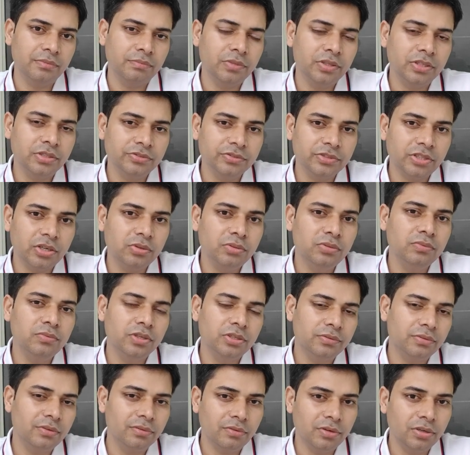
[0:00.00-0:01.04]
Because now
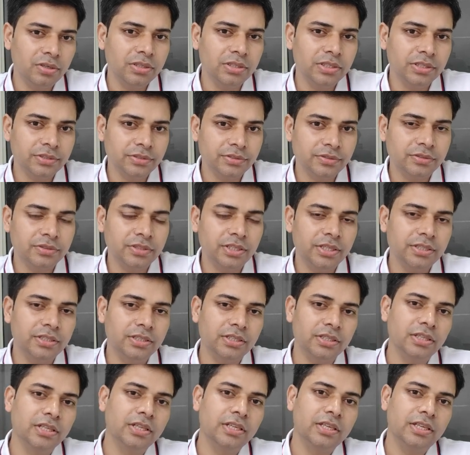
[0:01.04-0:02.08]
what we want is
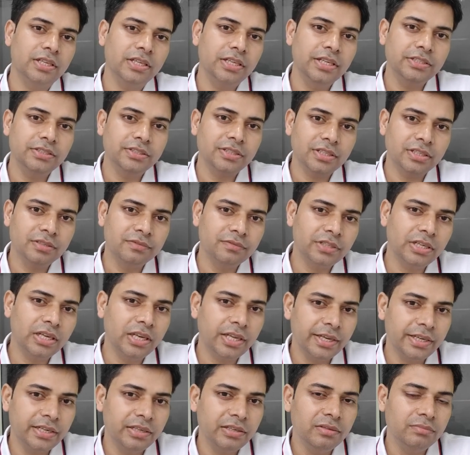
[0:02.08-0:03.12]
that each and every
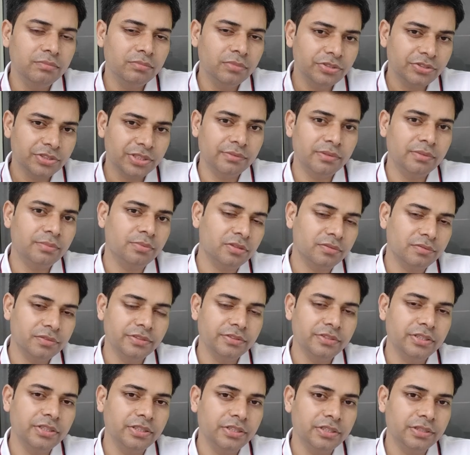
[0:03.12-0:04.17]
line must have a
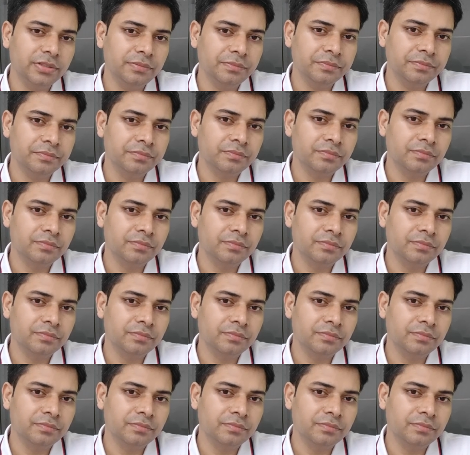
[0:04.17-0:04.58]
profit center.